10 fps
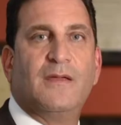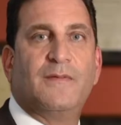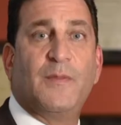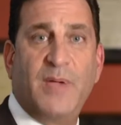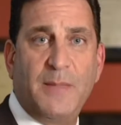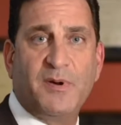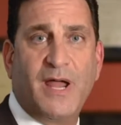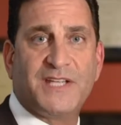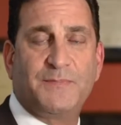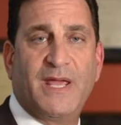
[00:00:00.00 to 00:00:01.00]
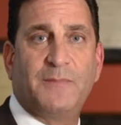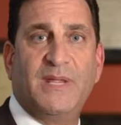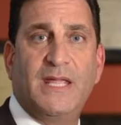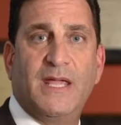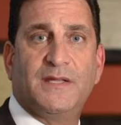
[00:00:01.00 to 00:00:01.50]
The paper aspect
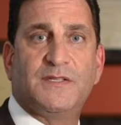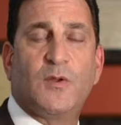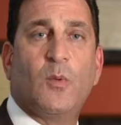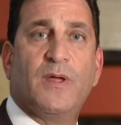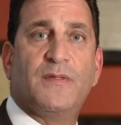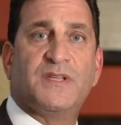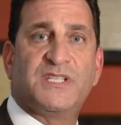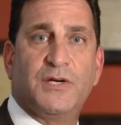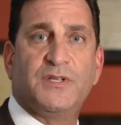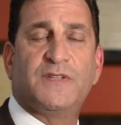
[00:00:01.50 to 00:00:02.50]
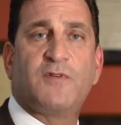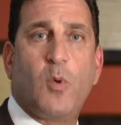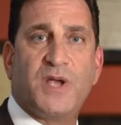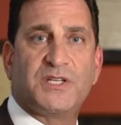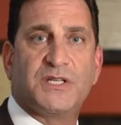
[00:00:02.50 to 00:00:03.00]
begins with a series of
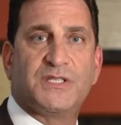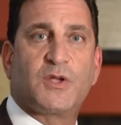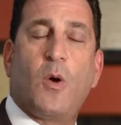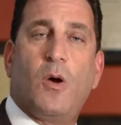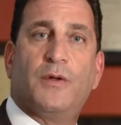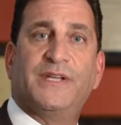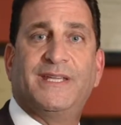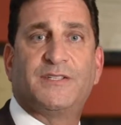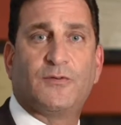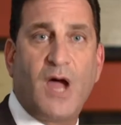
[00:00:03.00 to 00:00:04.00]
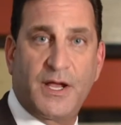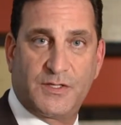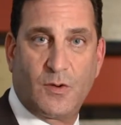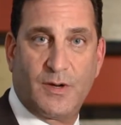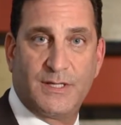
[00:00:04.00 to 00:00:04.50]
questions called
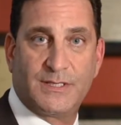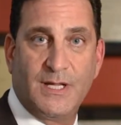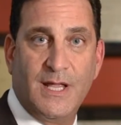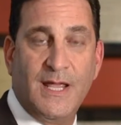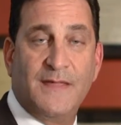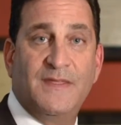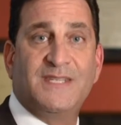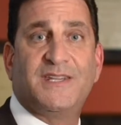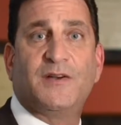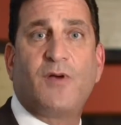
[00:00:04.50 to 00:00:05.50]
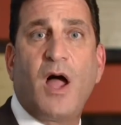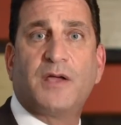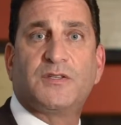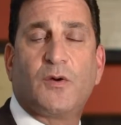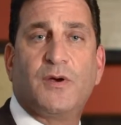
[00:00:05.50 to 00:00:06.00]
interrogatories. These
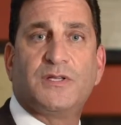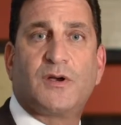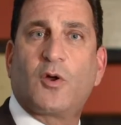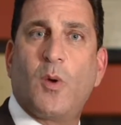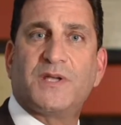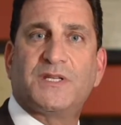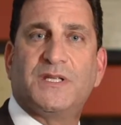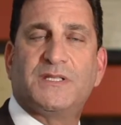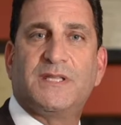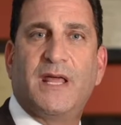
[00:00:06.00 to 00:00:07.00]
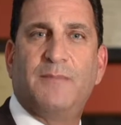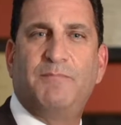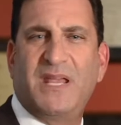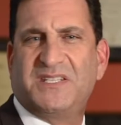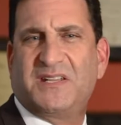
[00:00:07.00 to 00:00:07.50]
interrogatories are questions that
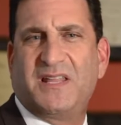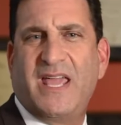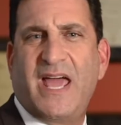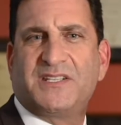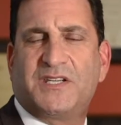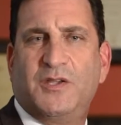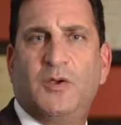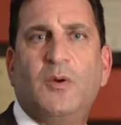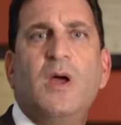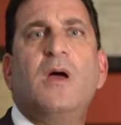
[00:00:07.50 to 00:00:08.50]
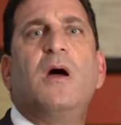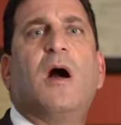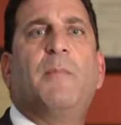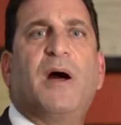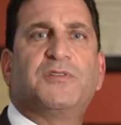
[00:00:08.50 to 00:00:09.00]
basically ask you
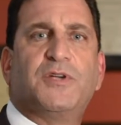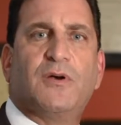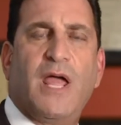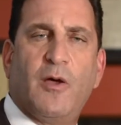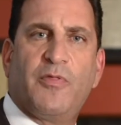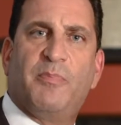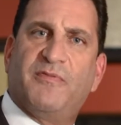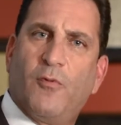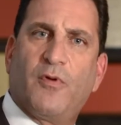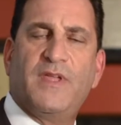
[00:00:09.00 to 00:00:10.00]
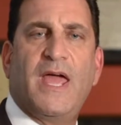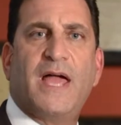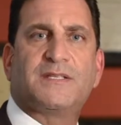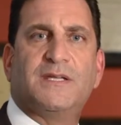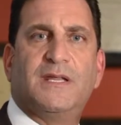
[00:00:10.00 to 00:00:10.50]
about your health before the
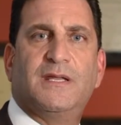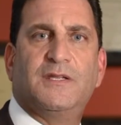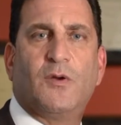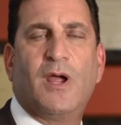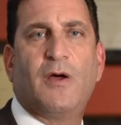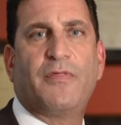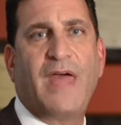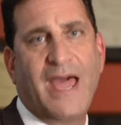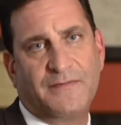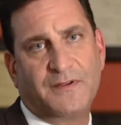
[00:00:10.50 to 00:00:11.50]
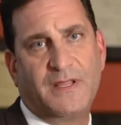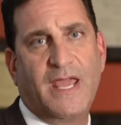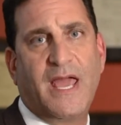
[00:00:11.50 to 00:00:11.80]
accident, your health after the